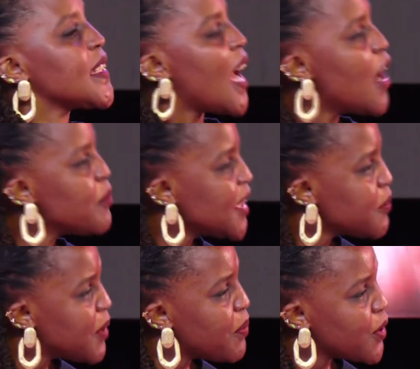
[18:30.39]
How many
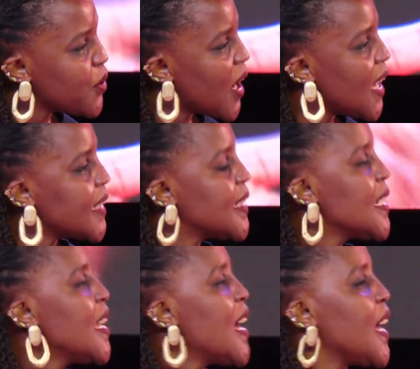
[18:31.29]
people you had
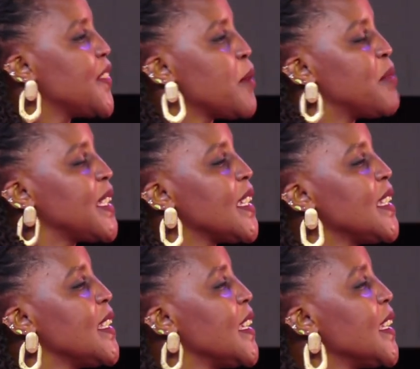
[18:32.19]
at the
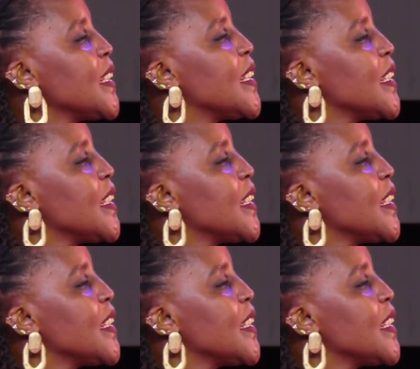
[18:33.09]
beginning.